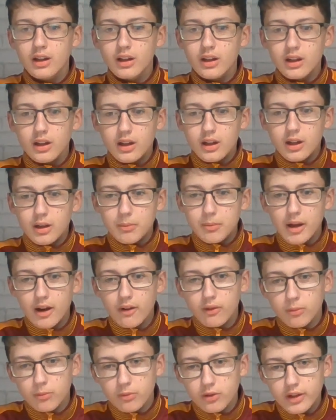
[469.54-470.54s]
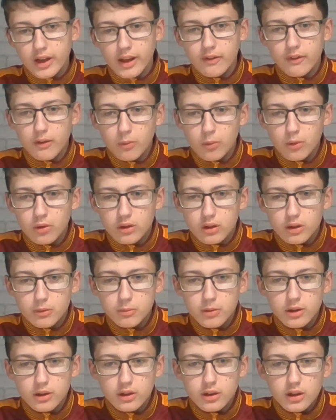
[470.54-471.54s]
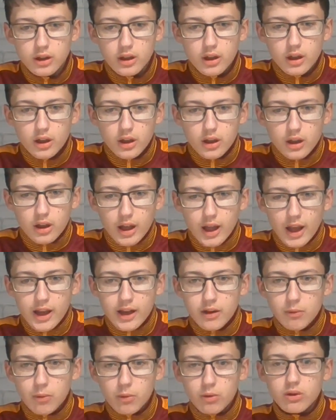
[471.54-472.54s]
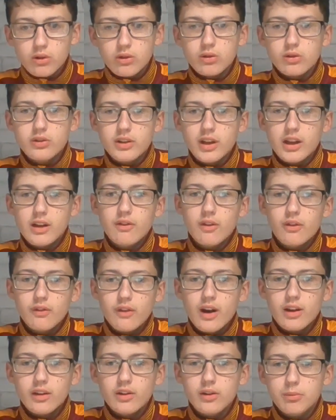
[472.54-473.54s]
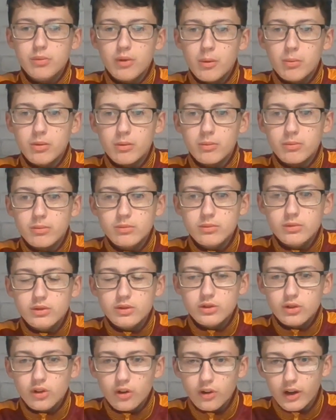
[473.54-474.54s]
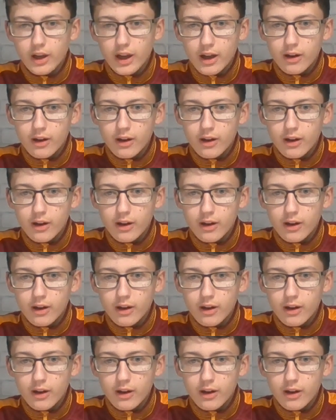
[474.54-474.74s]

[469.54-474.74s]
apart from Stevie Wonder, but anyone could see that that's a problem. Sort it out.